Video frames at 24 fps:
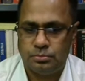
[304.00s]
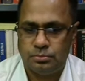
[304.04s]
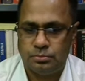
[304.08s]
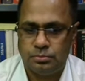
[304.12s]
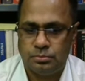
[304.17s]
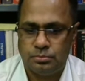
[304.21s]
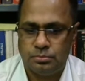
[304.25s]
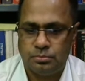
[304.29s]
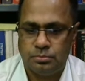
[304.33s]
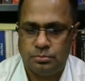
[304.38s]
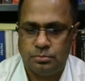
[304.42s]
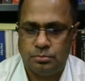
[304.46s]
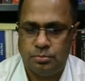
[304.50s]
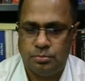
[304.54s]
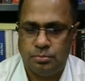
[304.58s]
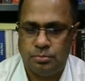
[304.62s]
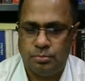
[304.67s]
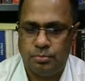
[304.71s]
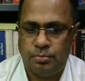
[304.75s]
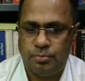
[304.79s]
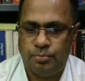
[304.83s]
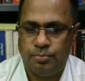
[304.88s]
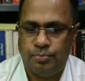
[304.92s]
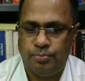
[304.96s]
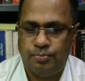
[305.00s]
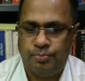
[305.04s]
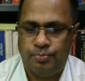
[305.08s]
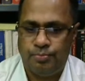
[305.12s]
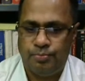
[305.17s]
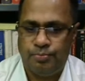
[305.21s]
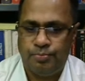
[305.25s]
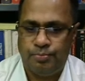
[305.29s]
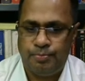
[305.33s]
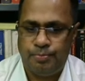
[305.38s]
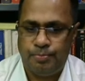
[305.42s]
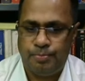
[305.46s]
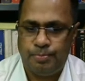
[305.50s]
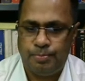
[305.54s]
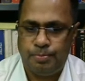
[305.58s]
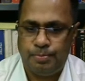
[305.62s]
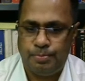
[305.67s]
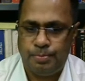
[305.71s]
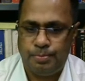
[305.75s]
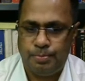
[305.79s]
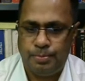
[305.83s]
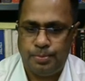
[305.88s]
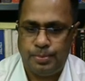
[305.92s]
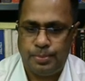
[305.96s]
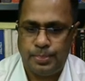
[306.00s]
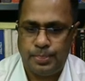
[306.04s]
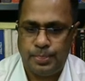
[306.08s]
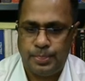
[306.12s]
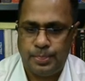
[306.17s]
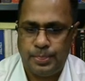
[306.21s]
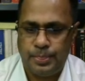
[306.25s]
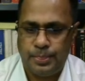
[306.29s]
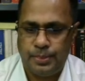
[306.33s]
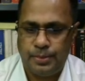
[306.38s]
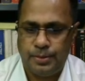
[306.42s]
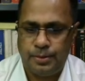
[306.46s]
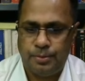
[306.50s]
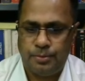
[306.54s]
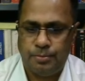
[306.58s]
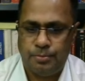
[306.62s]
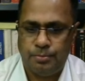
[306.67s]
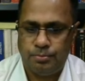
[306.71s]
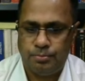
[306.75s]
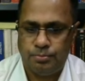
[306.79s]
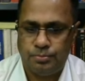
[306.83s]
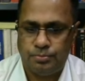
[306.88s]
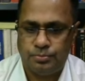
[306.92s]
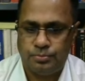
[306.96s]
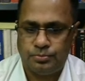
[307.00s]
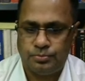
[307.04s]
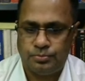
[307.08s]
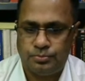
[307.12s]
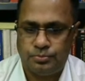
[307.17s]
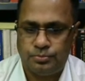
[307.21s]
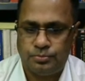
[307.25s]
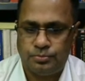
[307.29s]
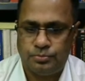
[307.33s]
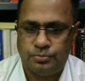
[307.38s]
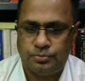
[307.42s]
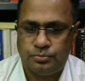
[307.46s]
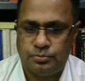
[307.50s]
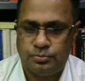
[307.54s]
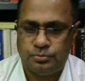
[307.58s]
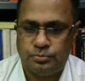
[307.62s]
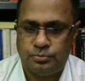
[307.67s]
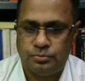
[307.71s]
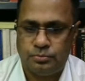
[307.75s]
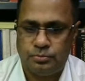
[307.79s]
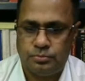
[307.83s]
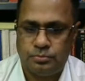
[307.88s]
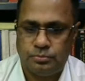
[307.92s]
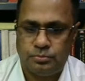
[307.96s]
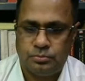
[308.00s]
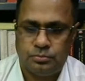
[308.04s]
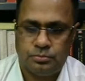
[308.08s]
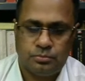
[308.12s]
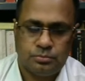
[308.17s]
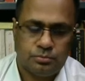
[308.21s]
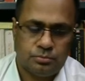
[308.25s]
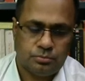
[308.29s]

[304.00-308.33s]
No one is speaking in this clip.